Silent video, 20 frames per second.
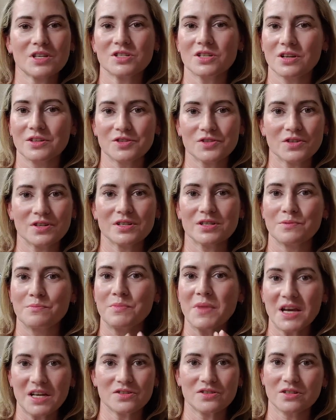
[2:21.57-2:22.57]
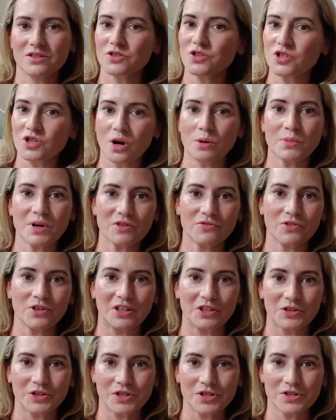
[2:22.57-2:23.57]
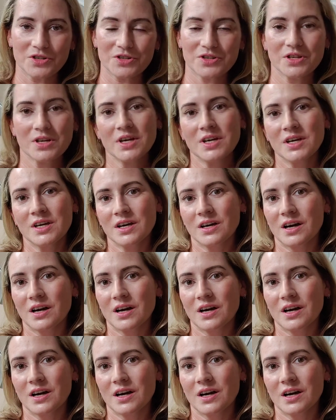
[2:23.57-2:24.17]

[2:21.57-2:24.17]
sunscreen is amazing. So many filters.